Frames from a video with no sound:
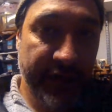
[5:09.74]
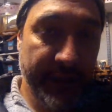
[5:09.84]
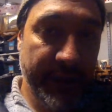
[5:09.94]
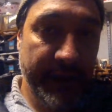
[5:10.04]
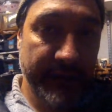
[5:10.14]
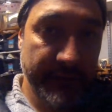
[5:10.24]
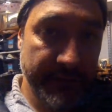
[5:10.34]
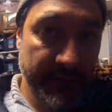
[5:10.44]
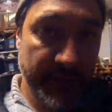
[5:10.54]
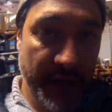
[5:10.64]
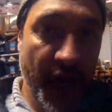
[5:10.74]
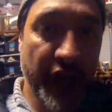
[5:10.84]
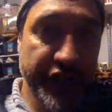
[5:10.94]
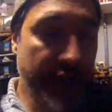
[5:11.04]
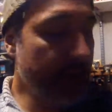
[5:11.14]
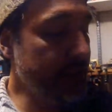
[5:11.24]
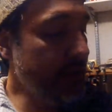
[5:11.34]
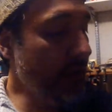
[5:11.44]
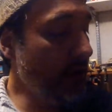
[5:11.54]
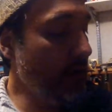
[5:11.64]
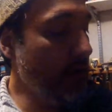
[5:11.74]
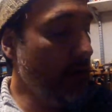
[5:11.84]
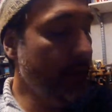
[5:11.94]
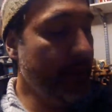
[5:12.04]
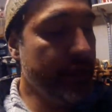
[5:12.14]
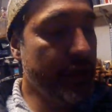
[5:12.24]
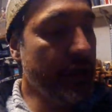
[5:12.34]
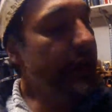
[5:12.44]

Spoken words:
everybody. Cautionary tale. Make sure